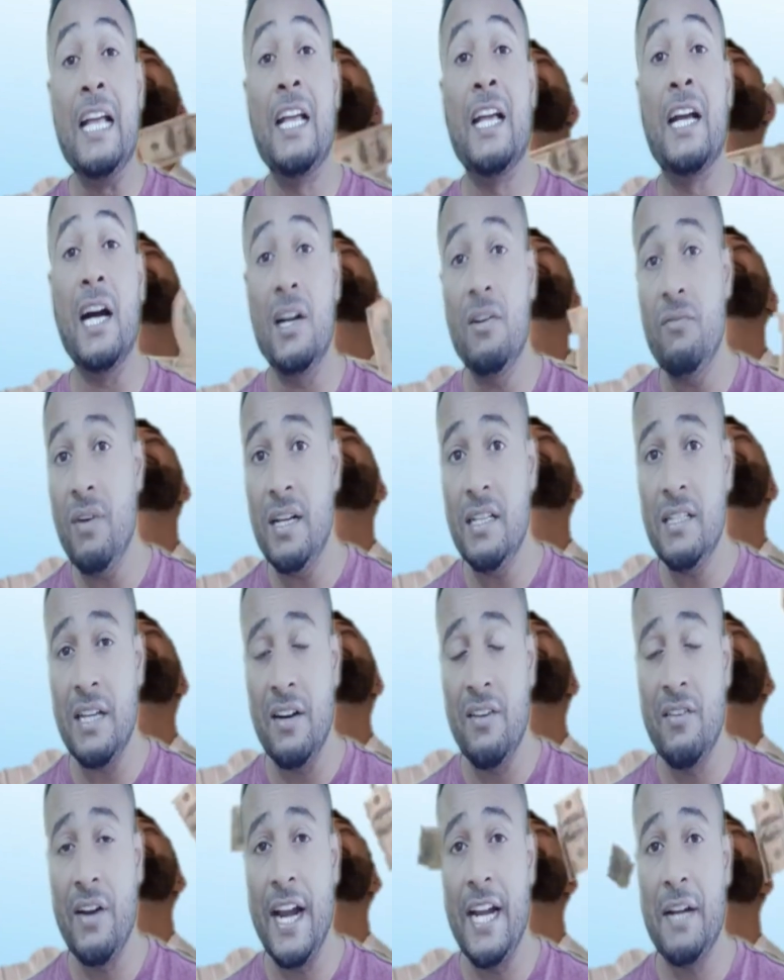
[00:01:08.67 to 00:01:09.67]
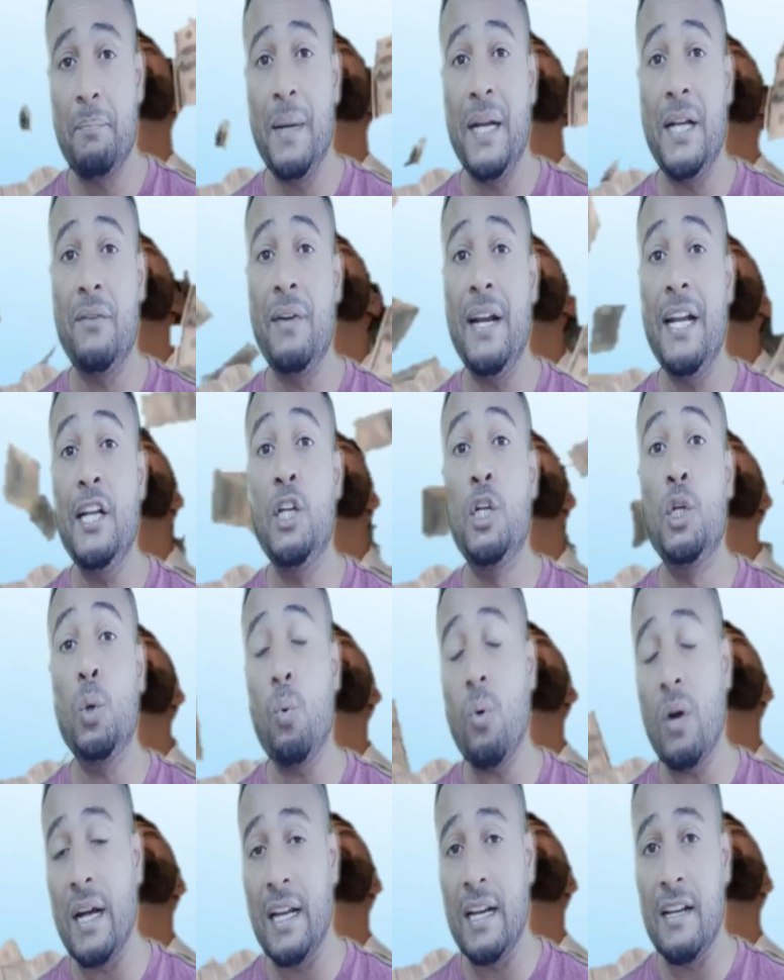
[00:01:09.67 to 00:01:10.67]
Conversion rate between
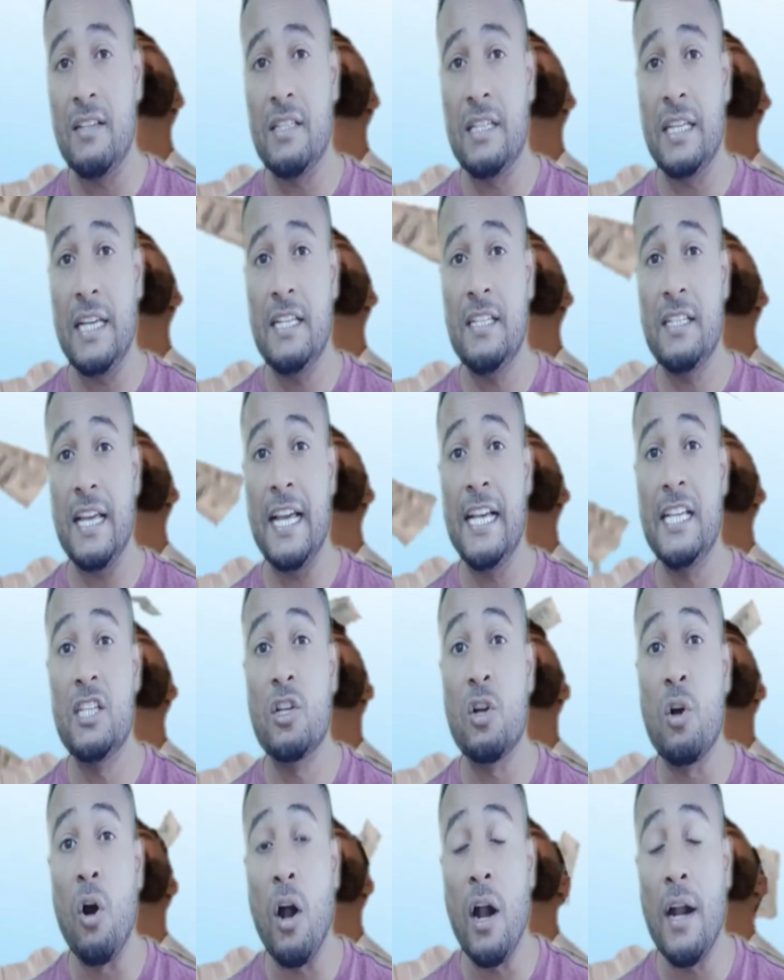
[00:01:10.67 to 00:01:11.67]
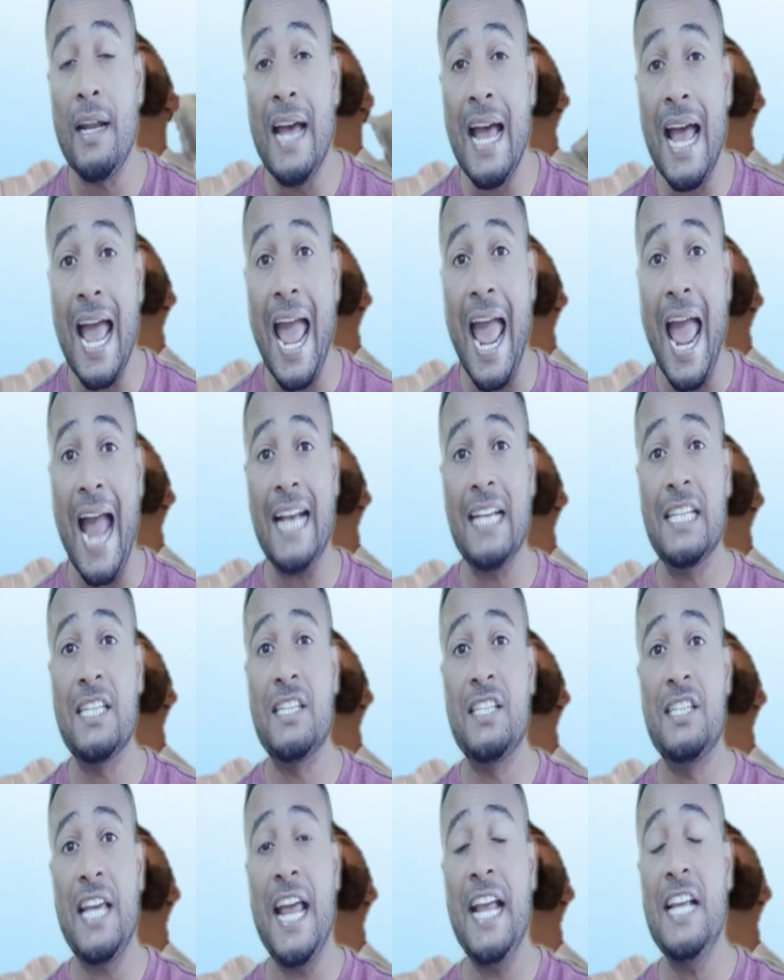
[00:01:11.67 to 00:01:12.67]
two currencies is called
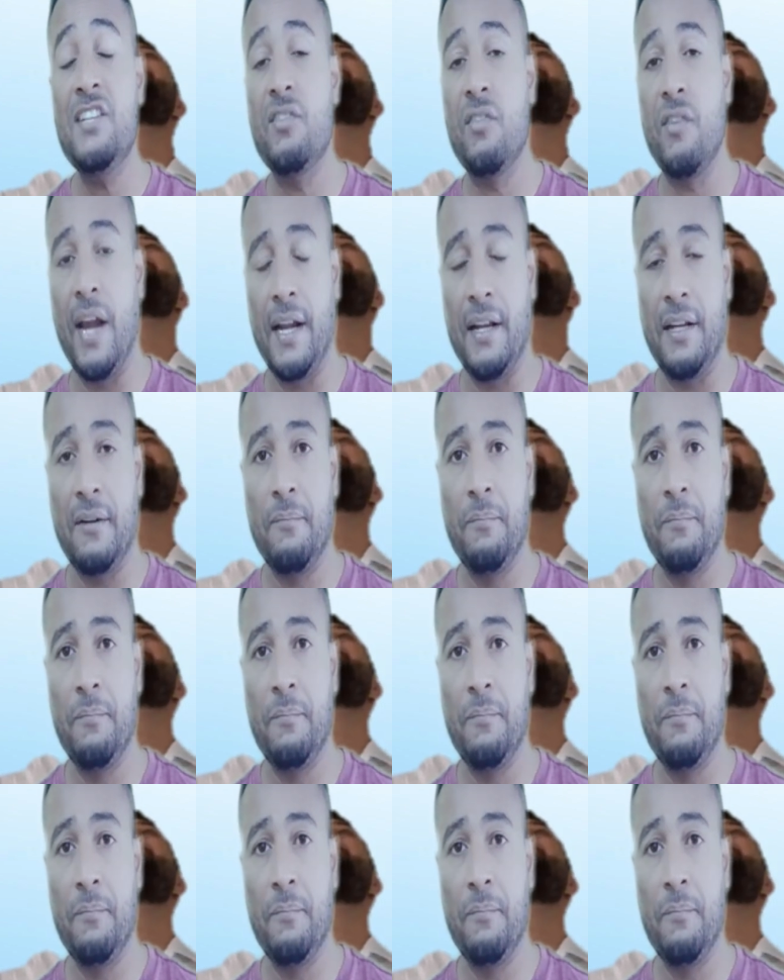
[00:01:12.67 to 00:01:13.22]
exchange rate.